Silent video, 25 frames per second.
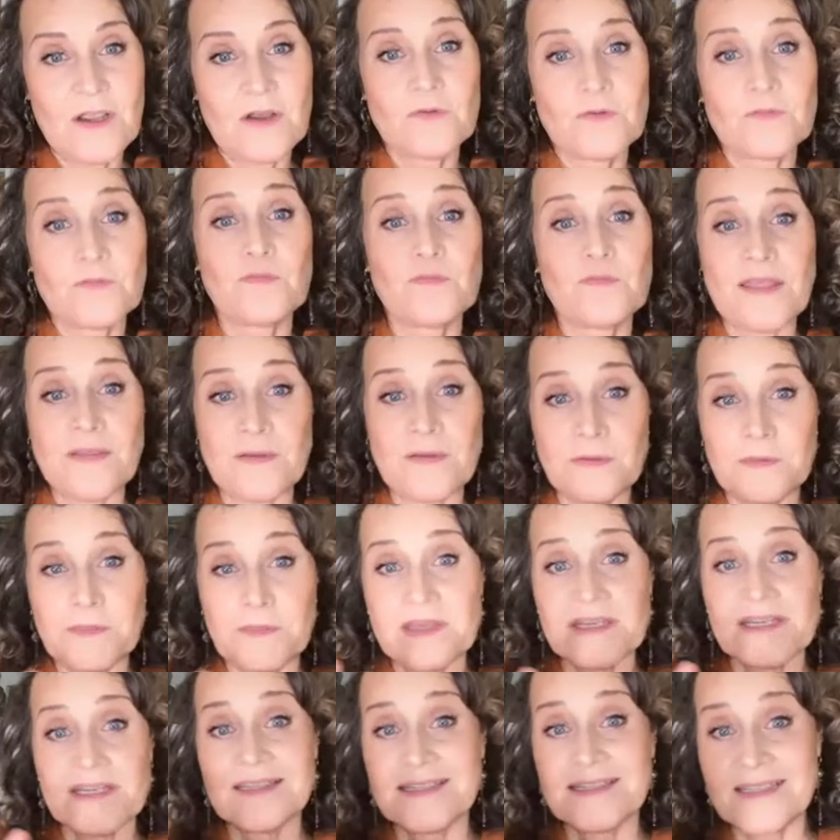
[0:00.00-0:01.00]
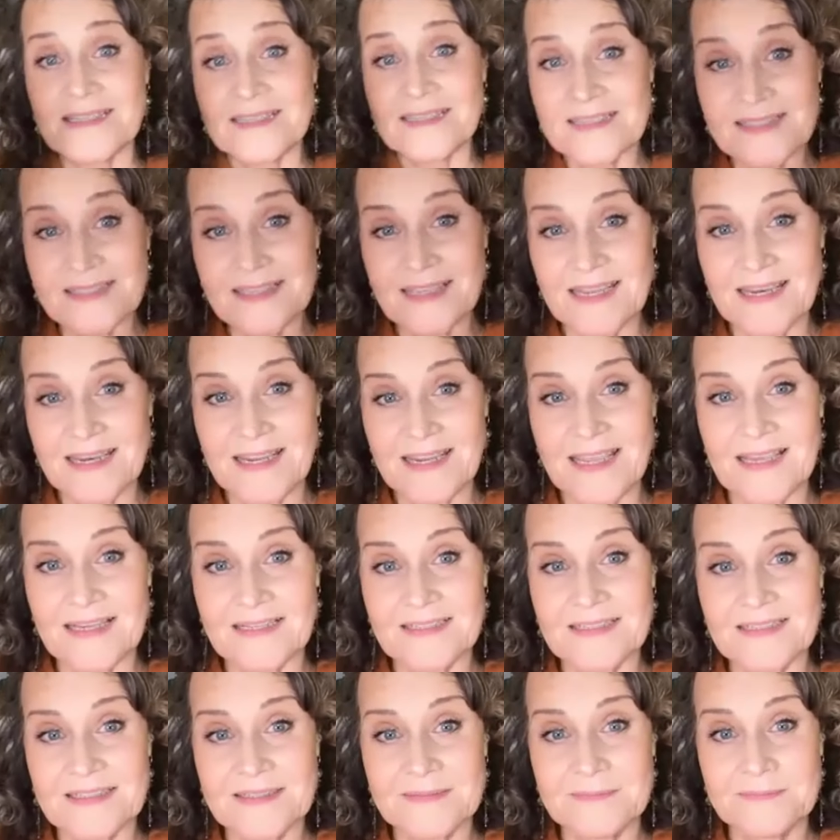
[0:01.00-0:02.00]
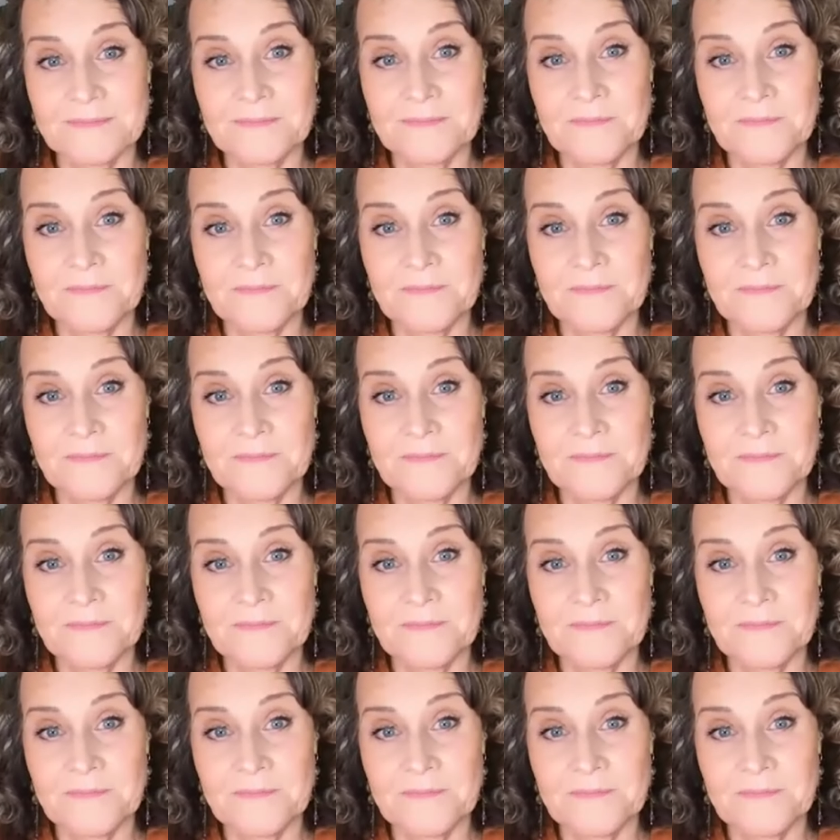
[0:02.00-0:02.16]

rather than a disconnect.